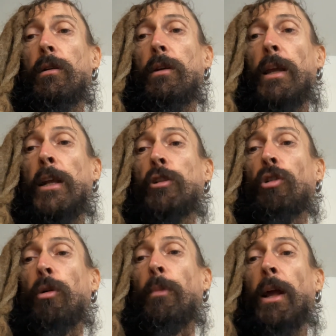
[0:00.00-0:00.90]

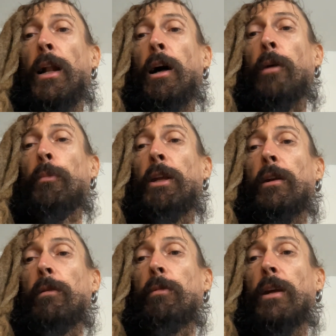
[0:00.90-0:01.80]
Ilatom El
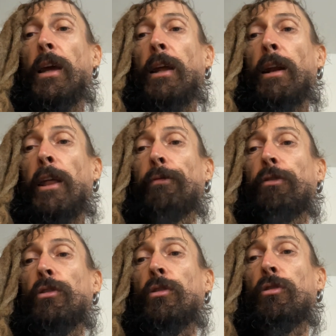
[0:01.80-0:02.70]
Amin can live
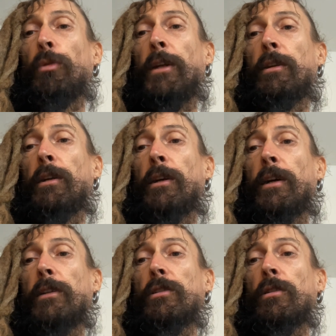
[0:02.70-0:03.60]
20
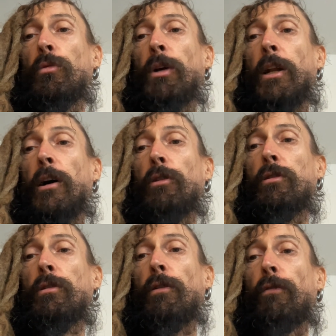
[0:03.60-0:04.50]
years without
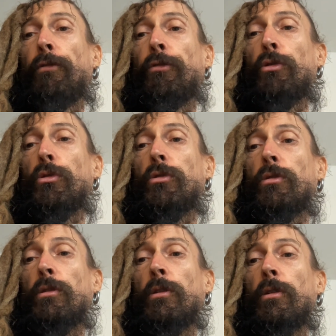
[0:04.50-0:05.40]
food
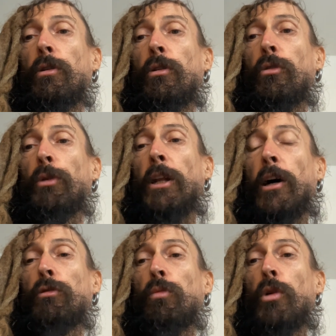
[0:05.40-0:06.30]
or
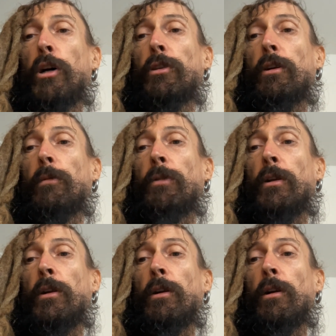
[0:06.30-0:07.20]
without water,
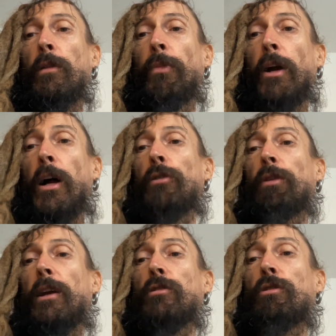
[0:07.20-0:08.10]
how
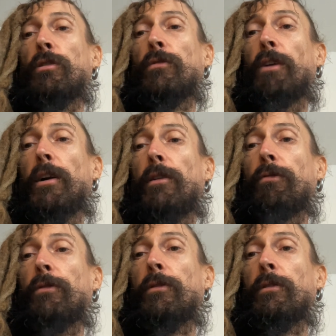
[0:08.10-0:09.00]
they survive?
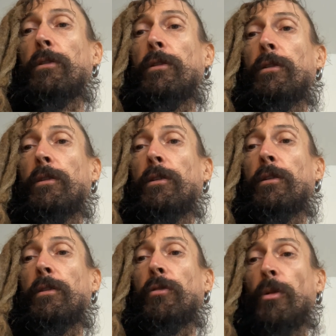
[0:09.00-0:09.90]

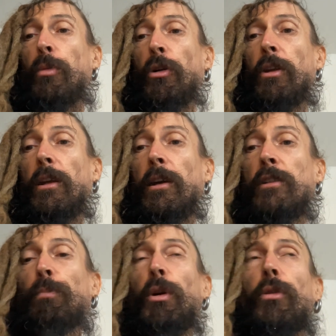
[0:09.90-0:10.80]
The body
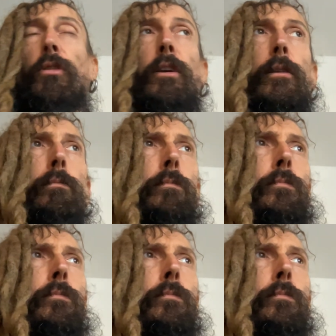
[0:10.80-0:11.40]
is protein.